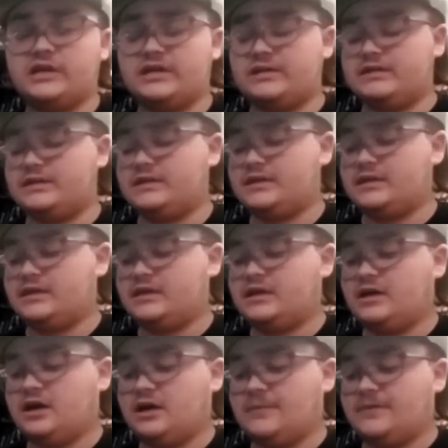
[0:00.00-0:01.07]
cut.
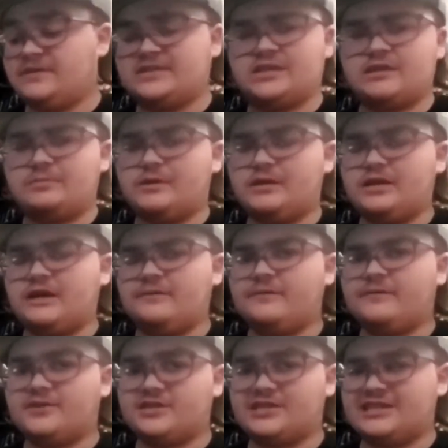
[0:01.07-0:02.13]
because the complete novel
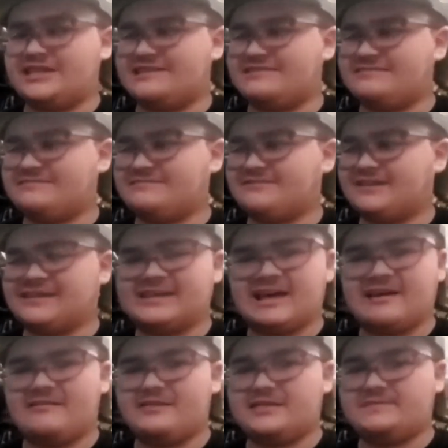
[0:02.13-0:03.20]
version isn't really
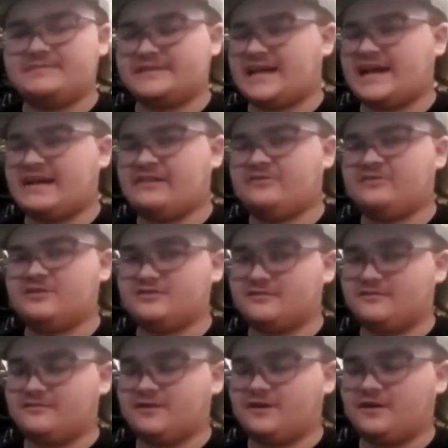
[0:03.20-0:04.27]
that spectacular in terms
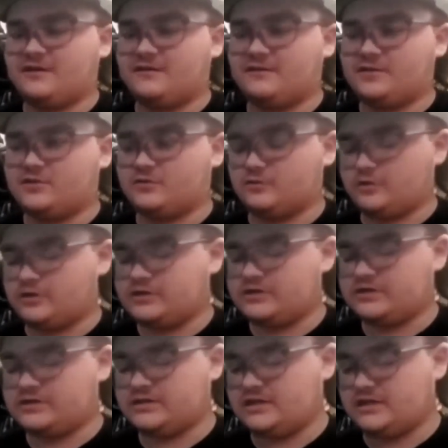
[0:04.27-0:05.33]
of visual
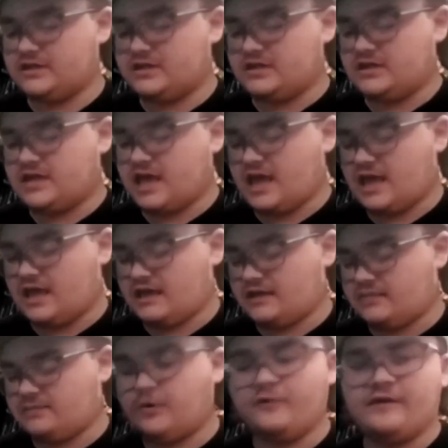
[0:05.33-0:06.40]
looks,
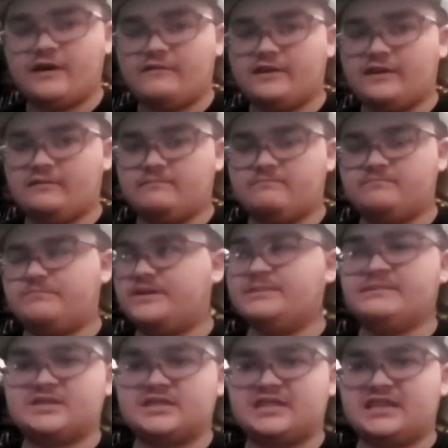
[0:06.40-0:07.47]
and both have a
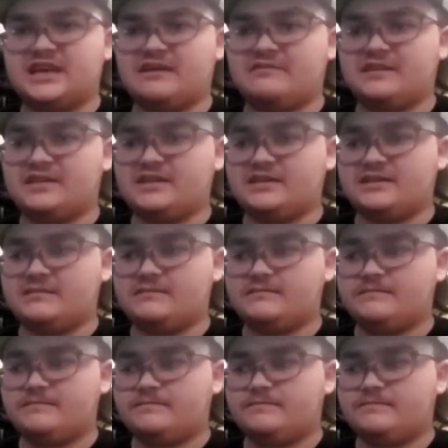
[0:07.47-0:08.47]
famous. They have the